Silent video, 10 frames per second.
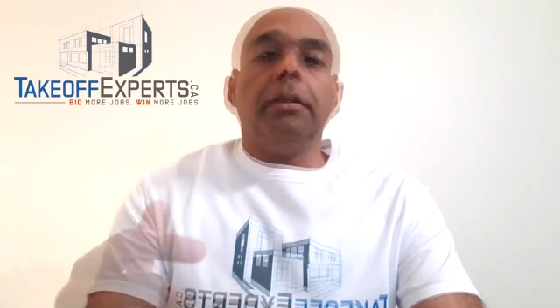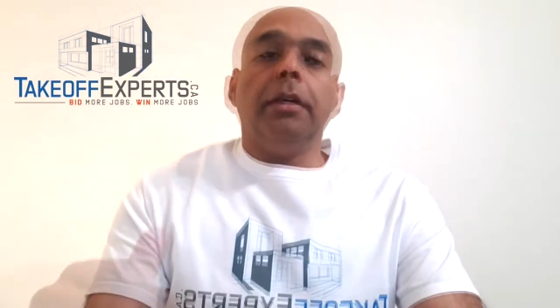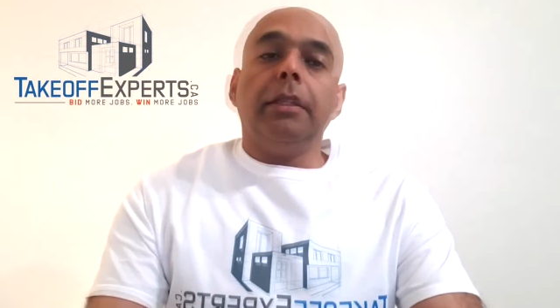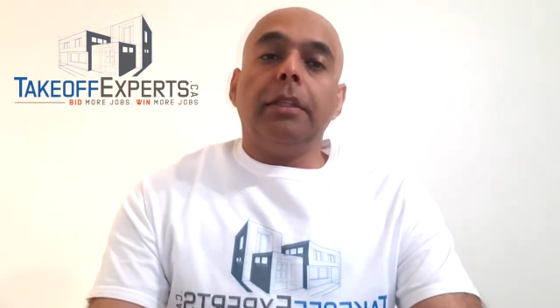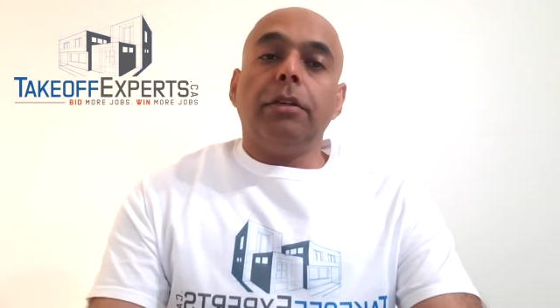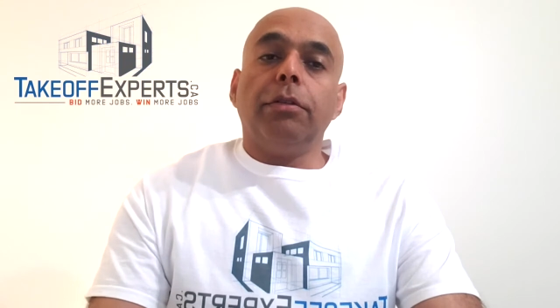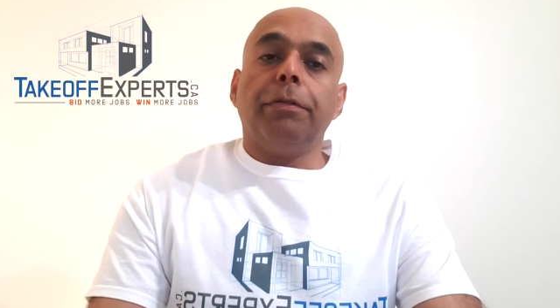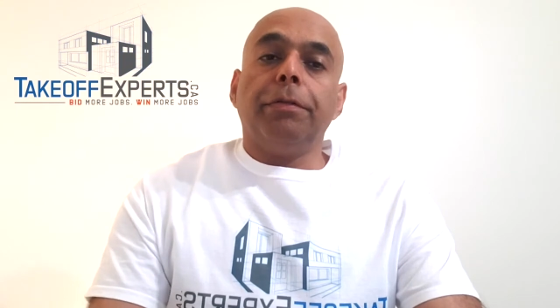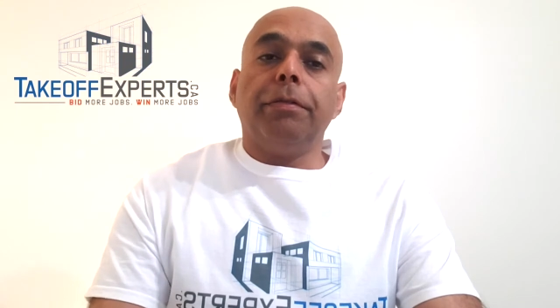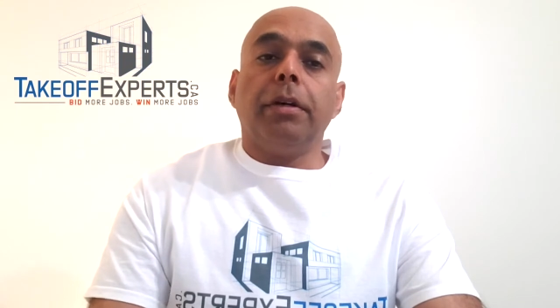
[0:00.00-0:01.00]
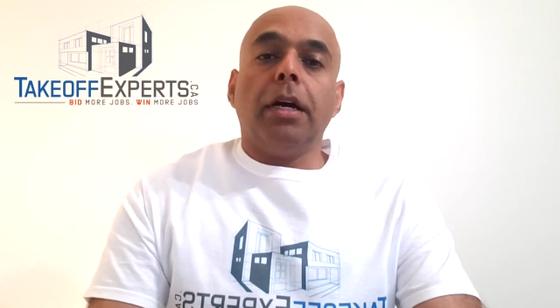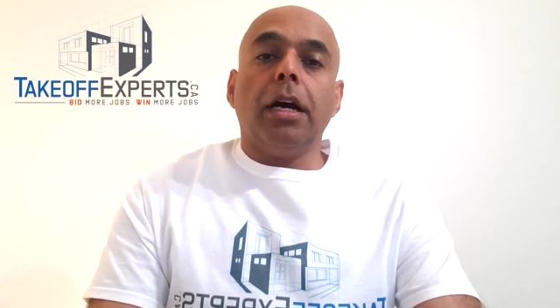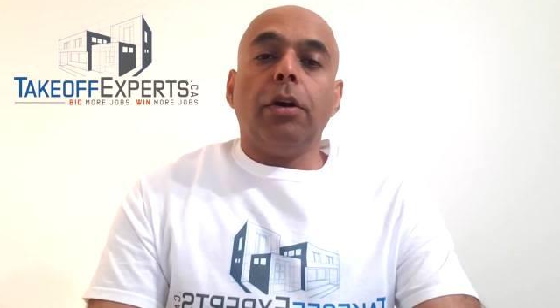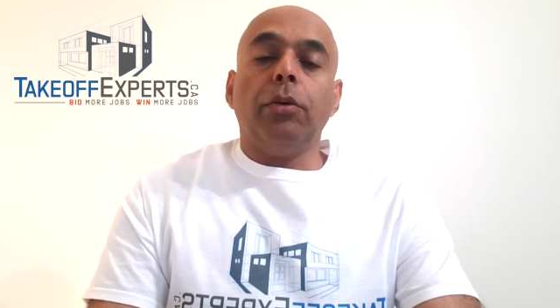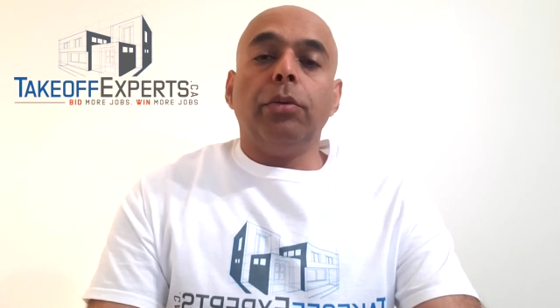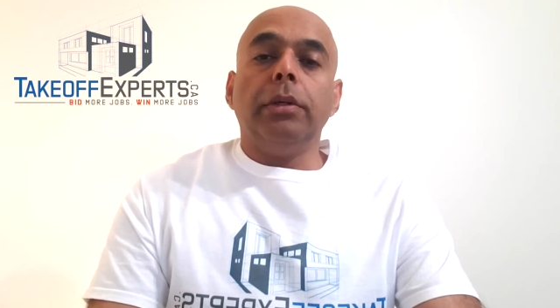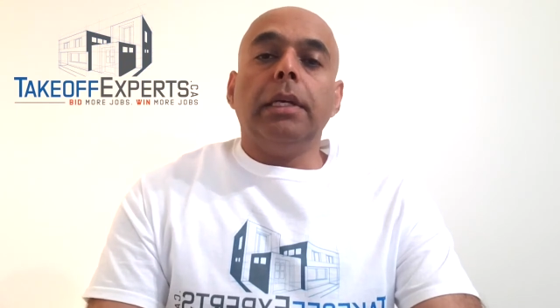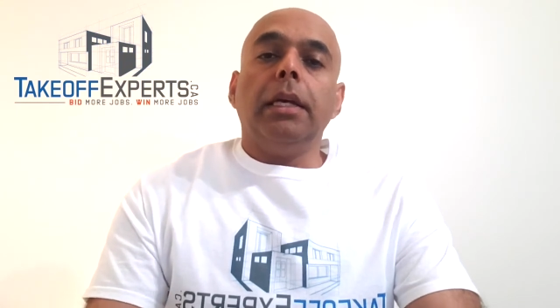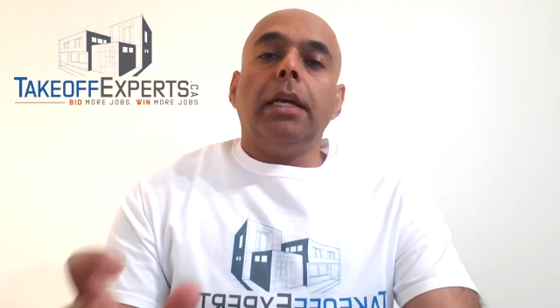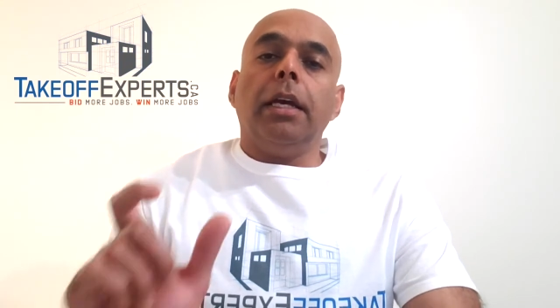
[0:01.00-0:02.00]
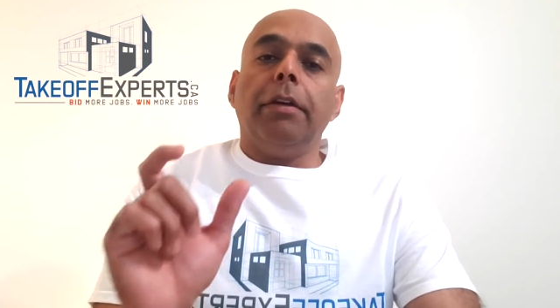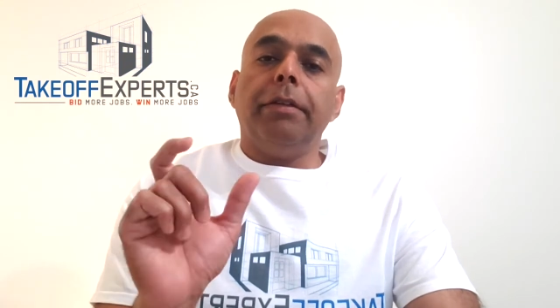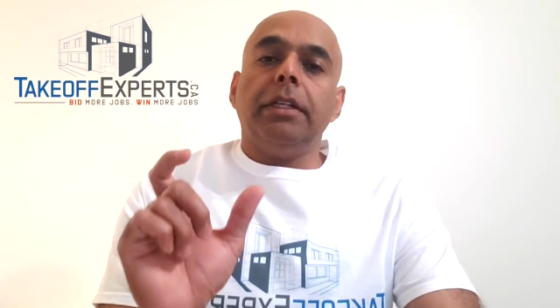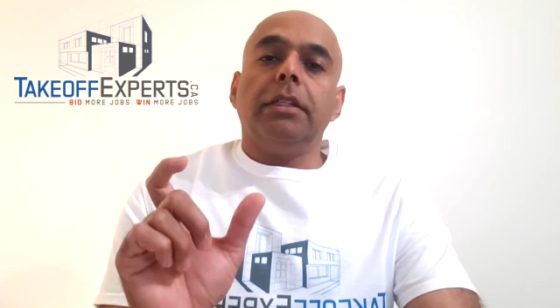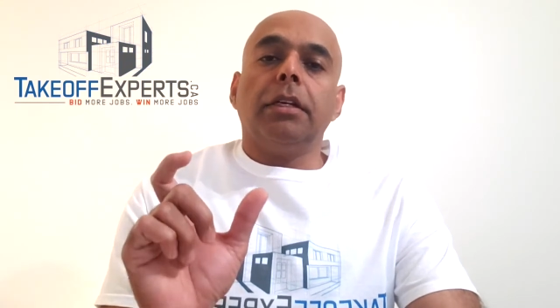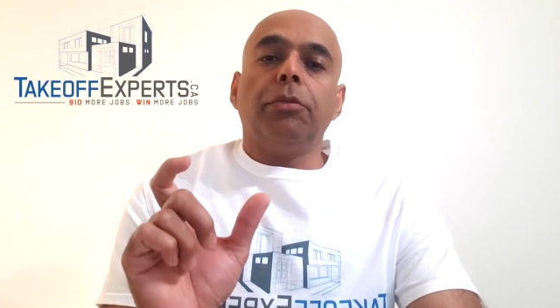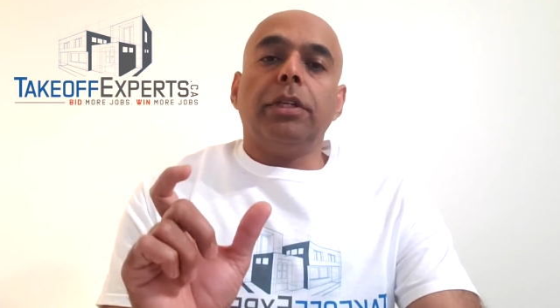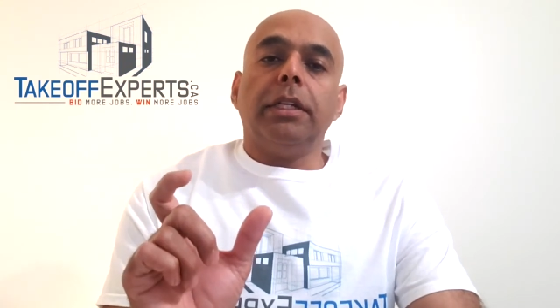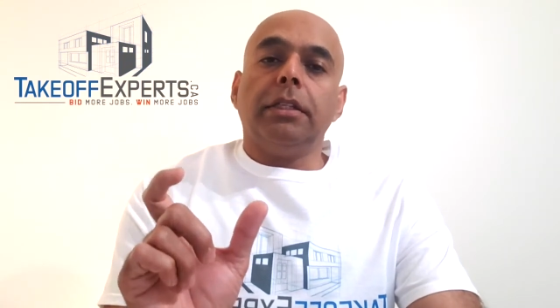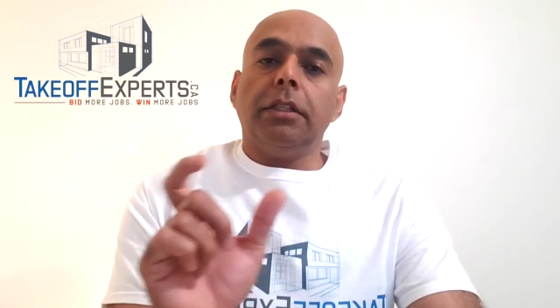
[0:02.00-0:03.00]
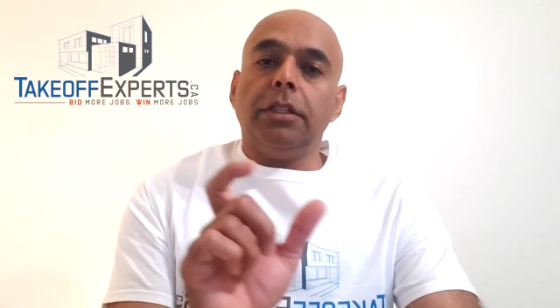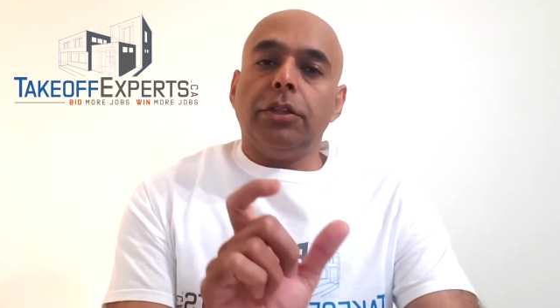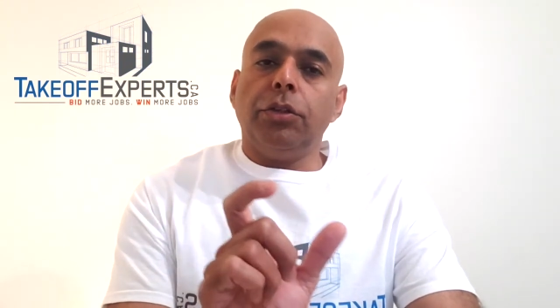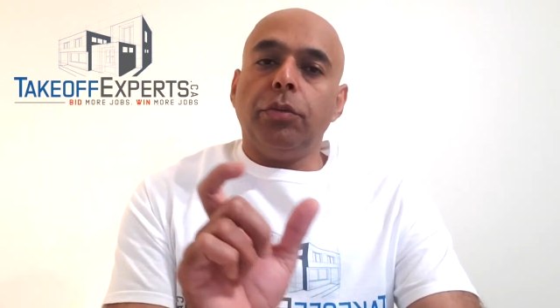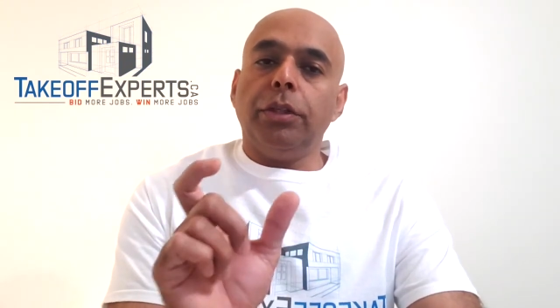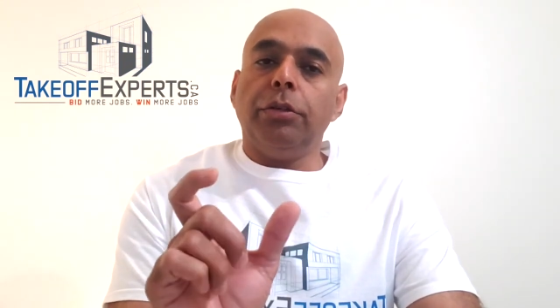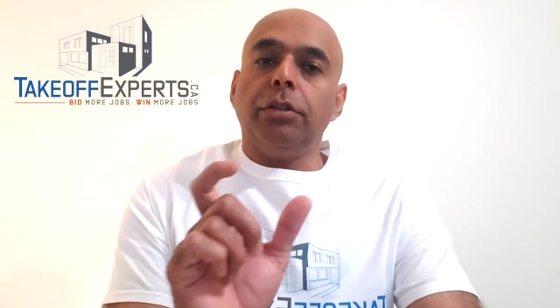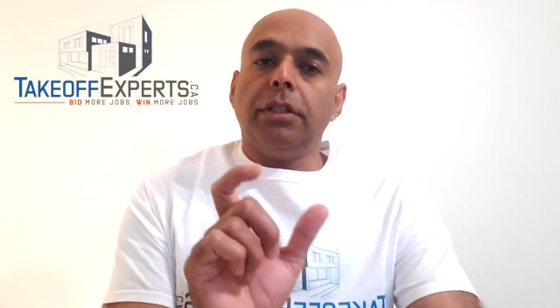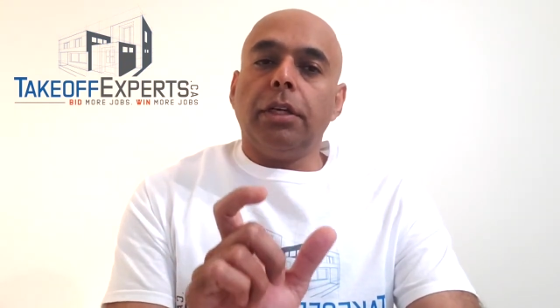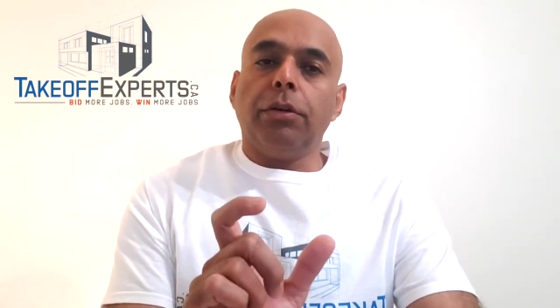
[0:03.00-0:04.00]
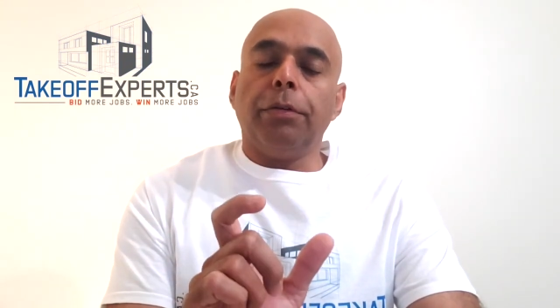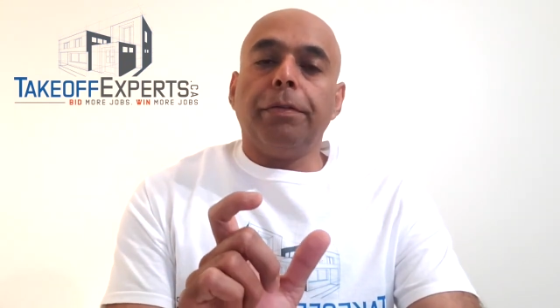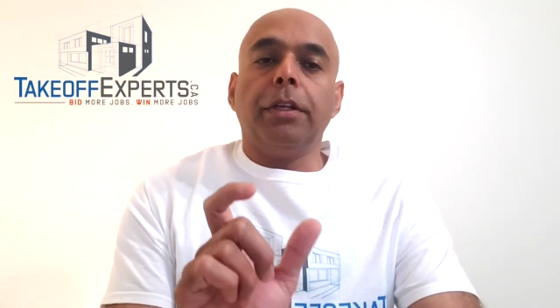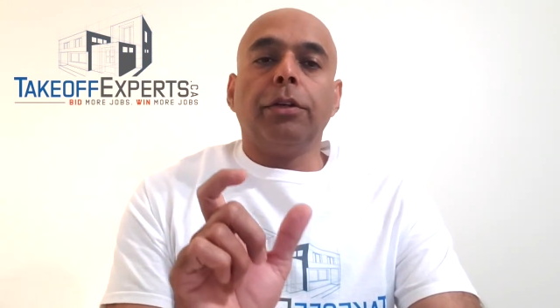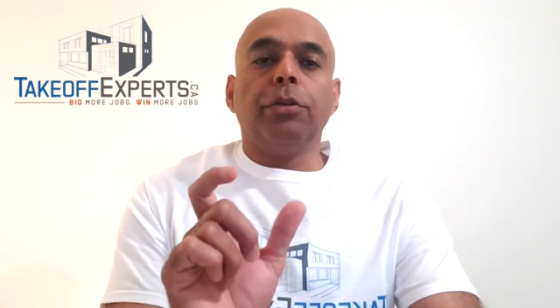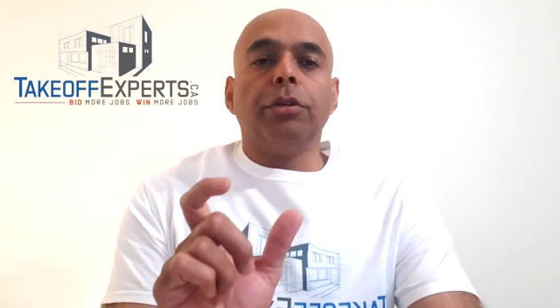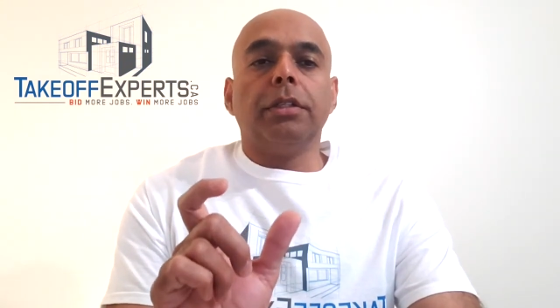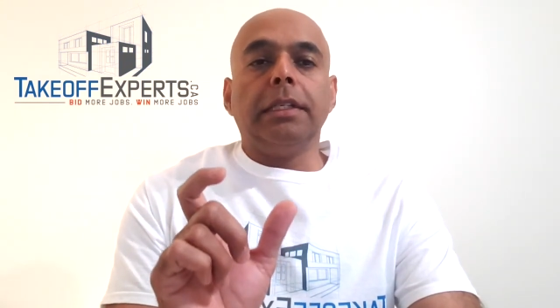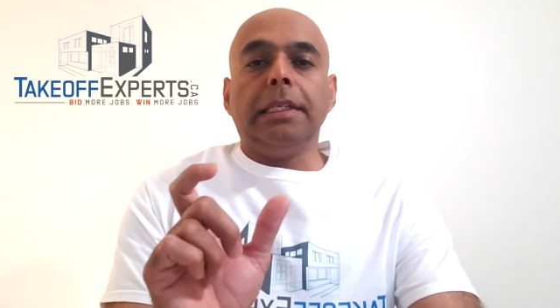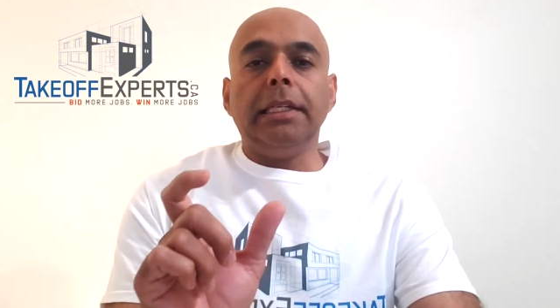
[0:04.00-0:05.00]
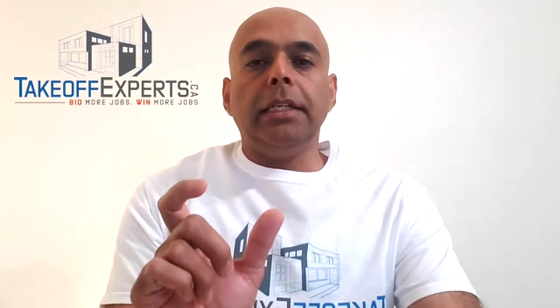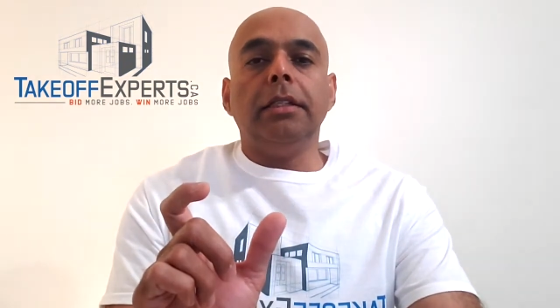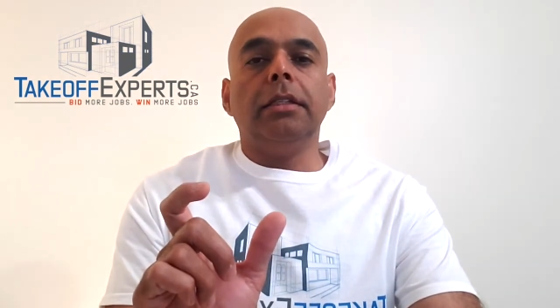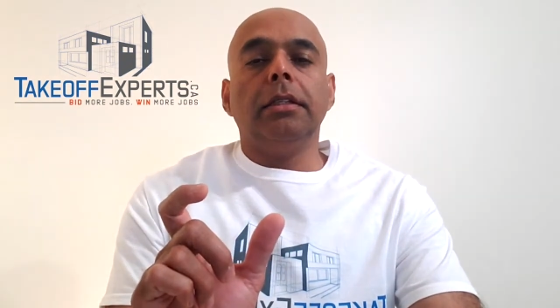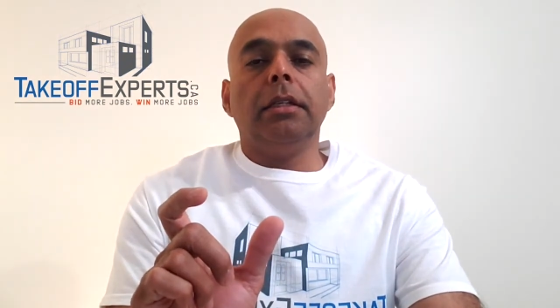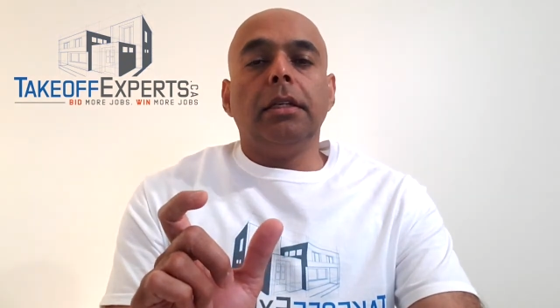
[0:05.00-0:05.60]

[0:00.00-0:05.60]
Then think of how having someone assist you with your takeoff and costing needs